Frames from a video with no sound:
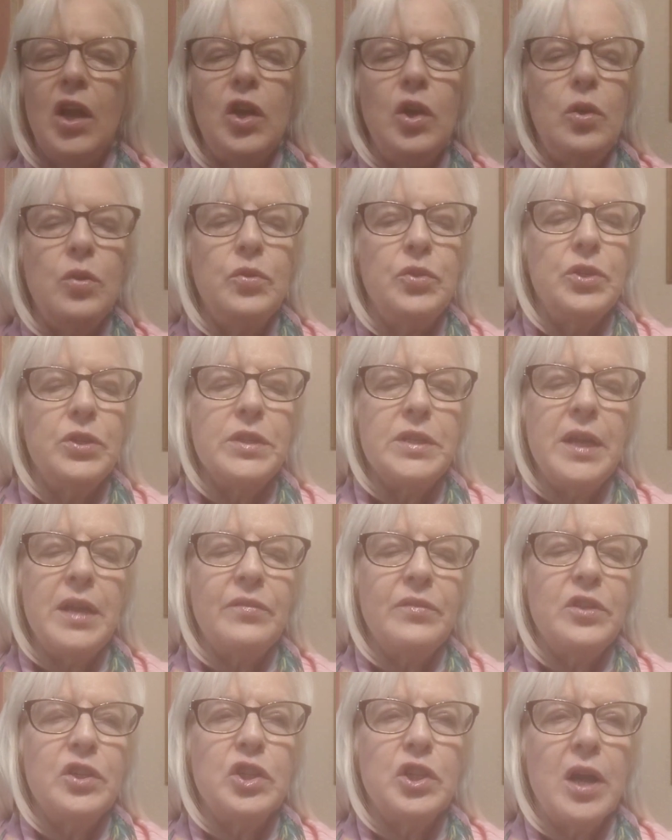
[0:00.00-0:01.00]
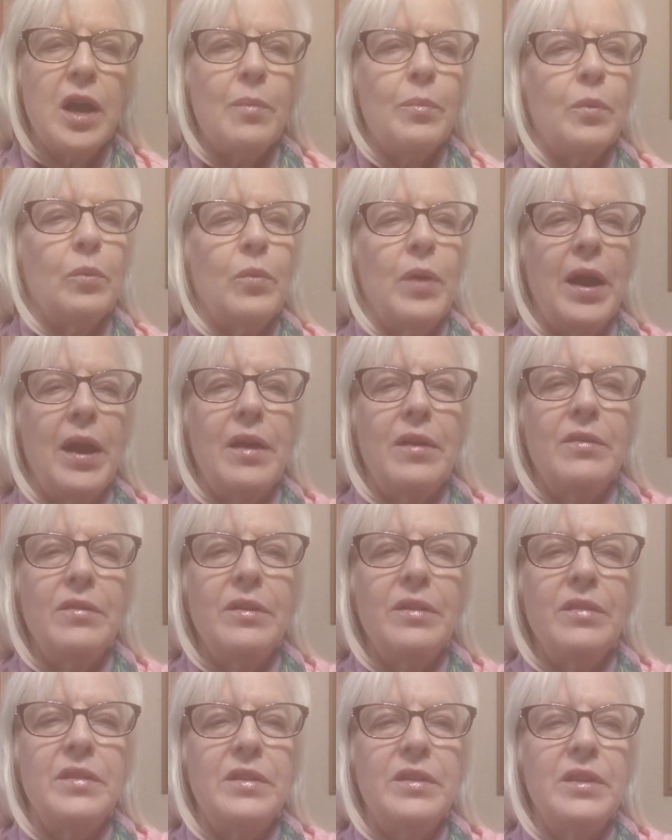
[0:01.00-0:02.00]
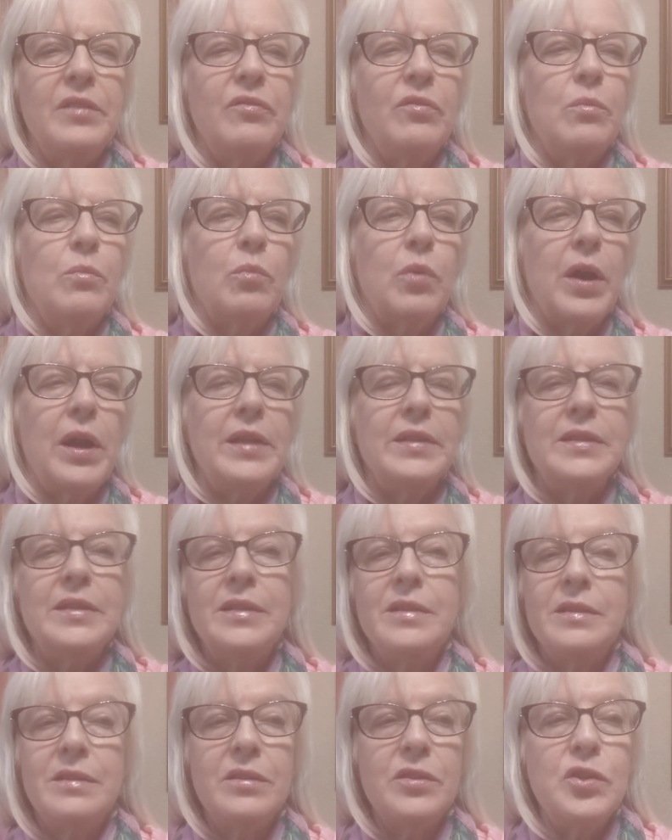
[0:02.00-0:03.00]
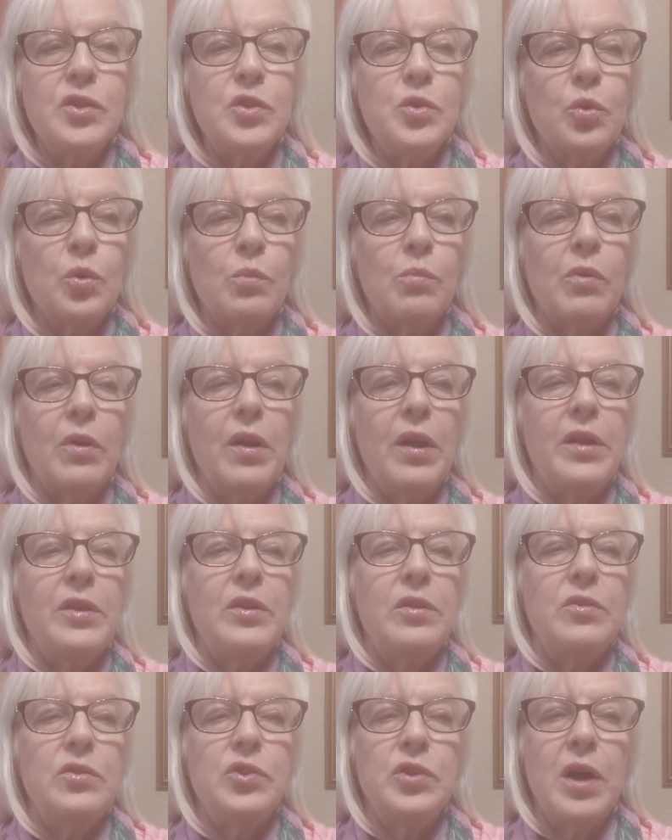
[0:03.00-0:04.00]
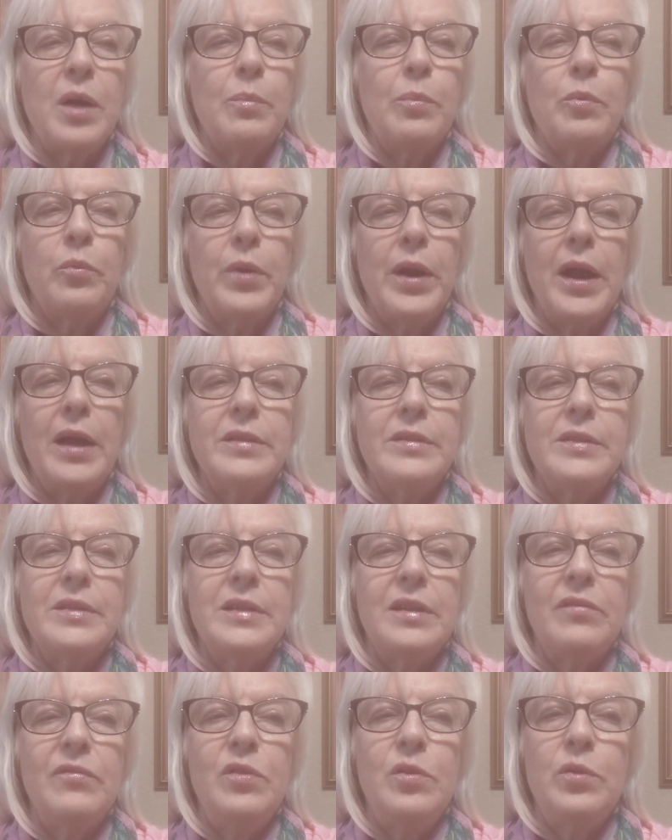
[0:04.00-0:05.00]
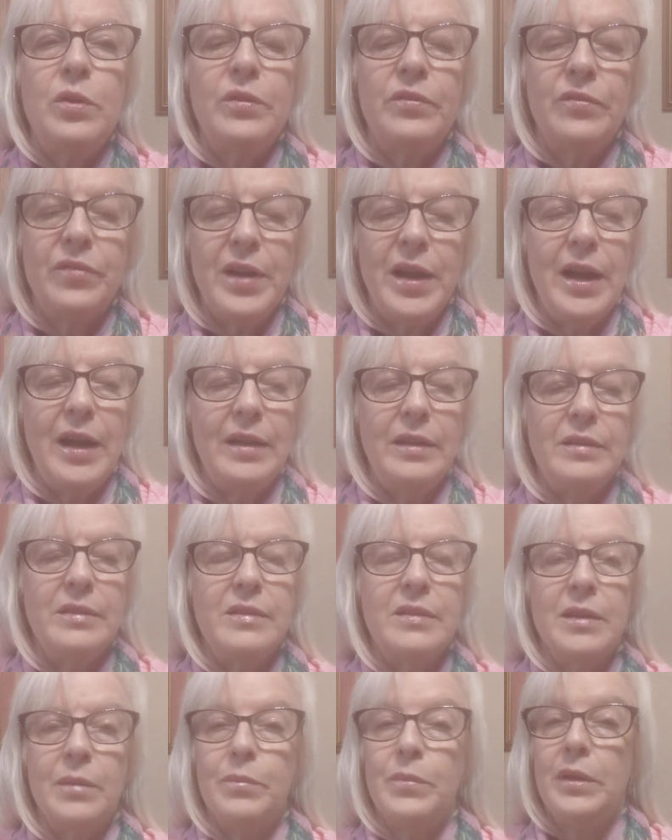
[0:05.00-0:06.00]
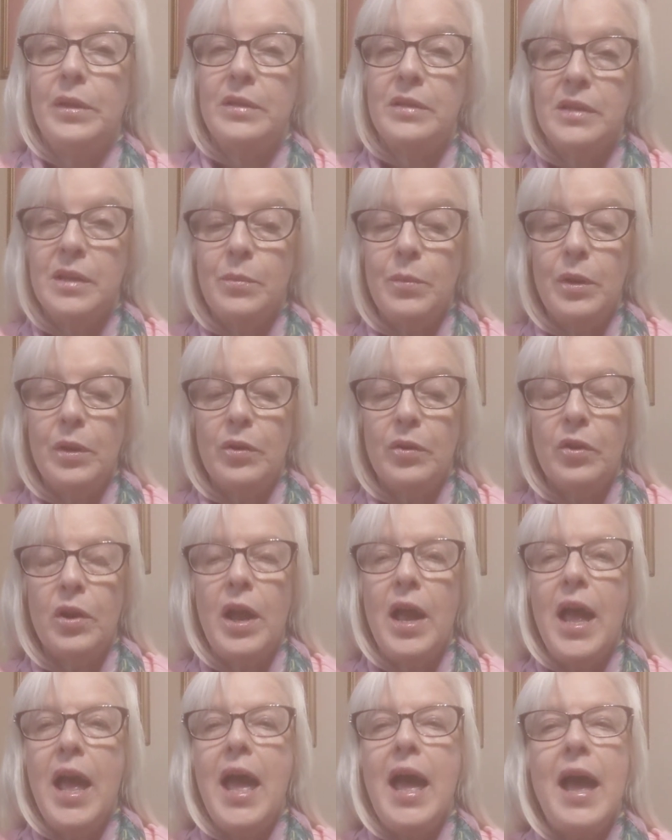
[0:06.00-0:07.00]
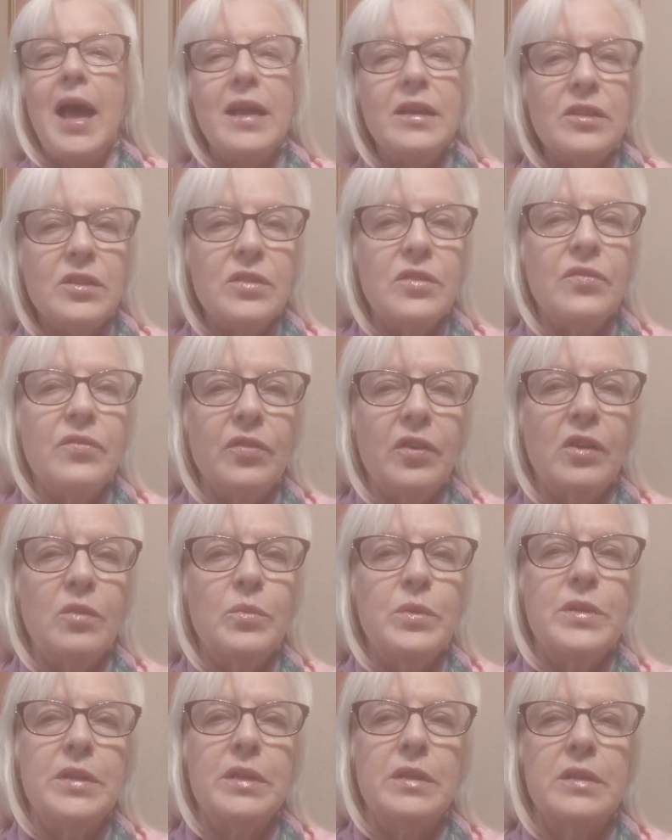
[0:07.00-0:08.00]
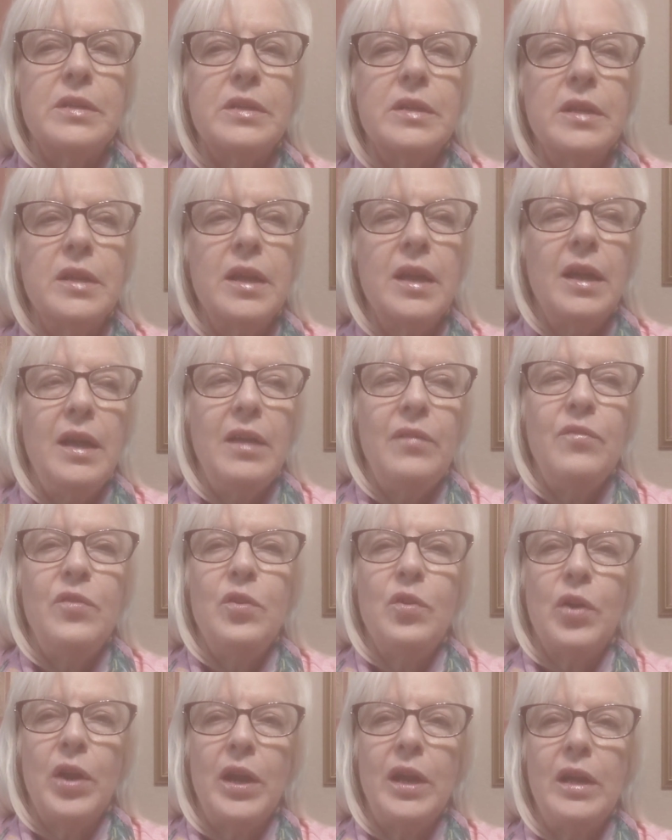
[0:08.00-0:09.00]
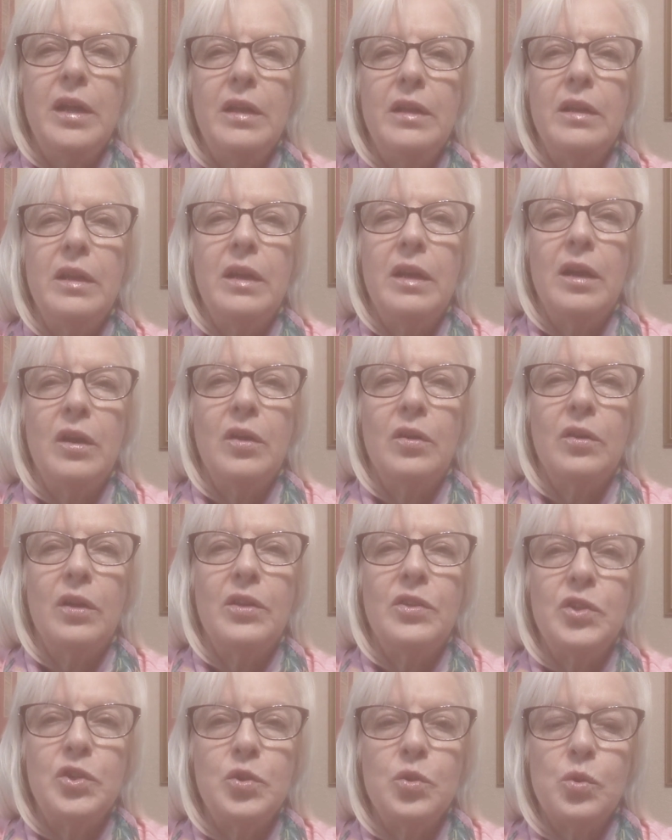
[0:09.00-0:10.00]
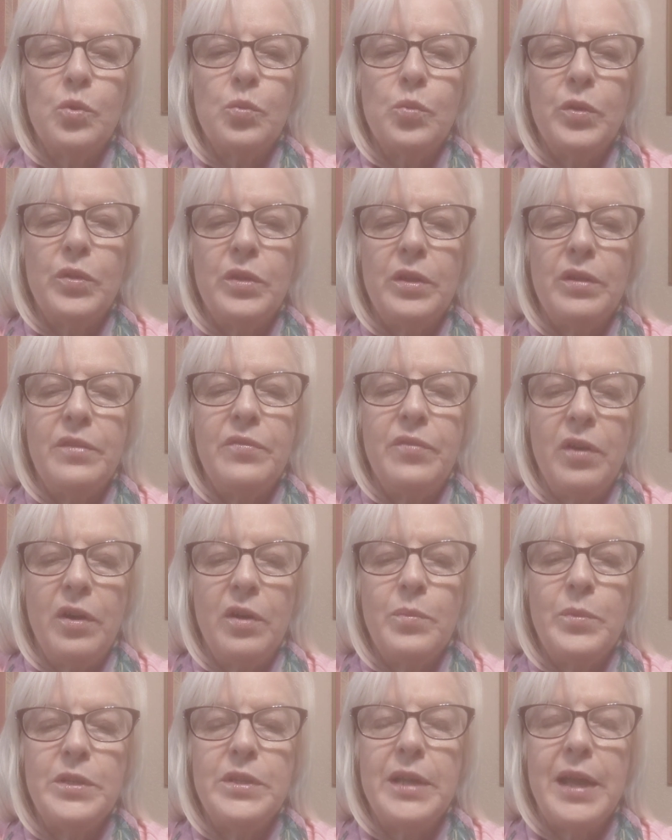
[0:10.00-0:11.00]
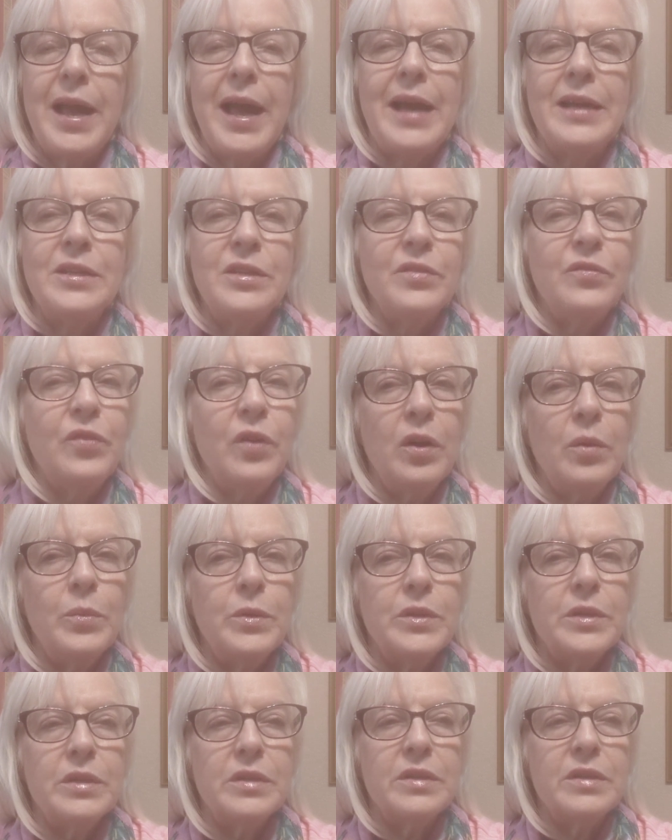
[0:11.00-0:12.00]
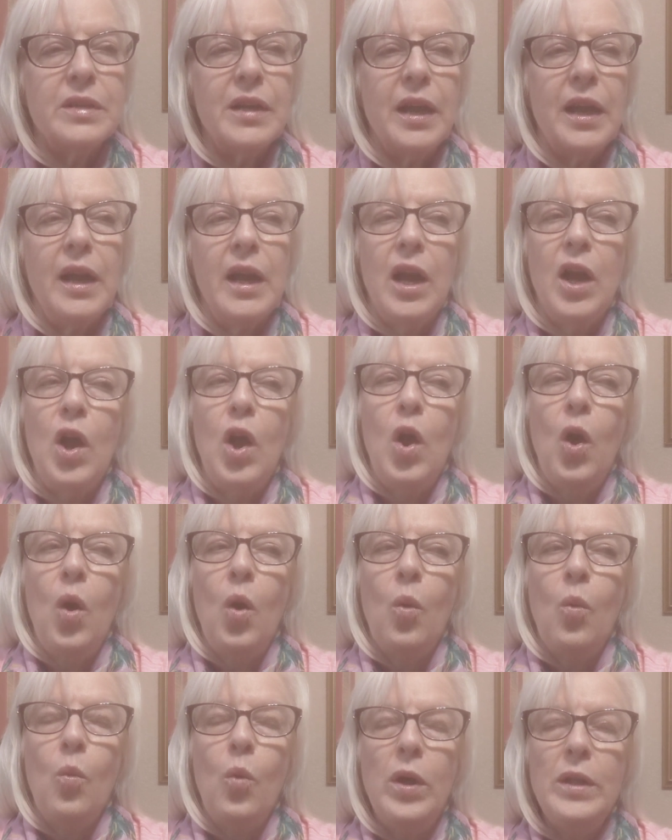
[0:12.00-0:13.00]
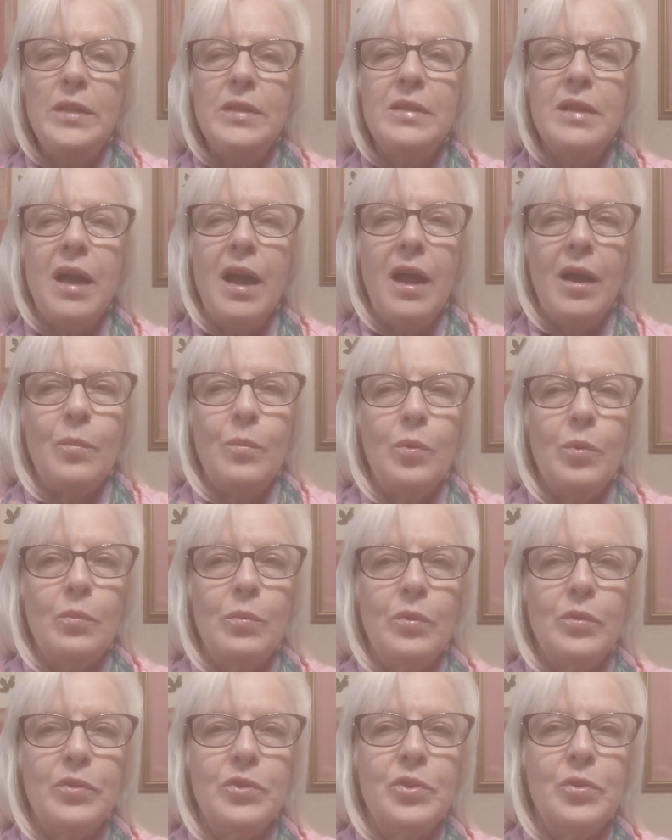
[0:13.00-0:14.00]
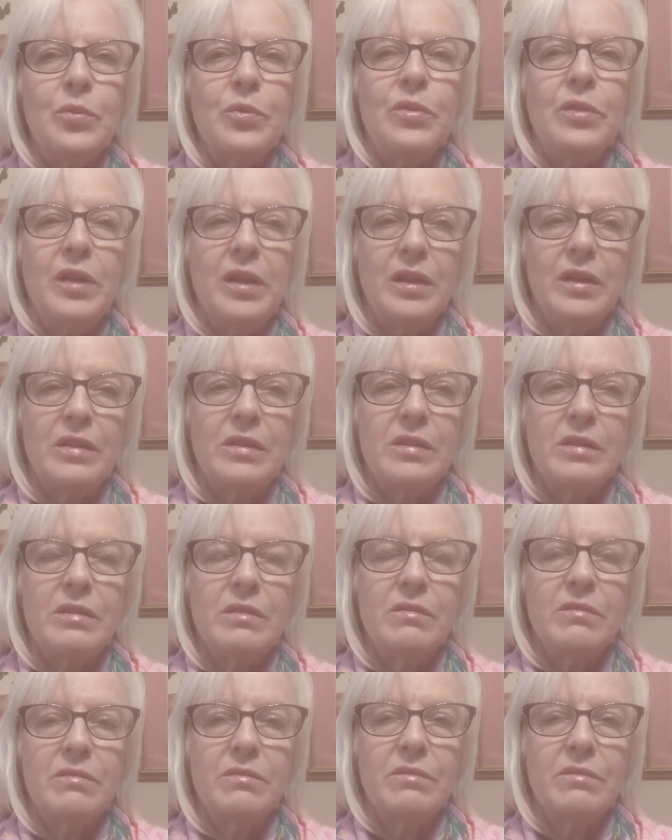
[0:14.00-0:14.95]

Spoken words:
You just have to shop around the different brands. This is a store brand. You shop around, see if you can find something similar. Ask the pharmacist. If you're in a store with a pharmacy, ask the pharmacist, say, what's comparable to this?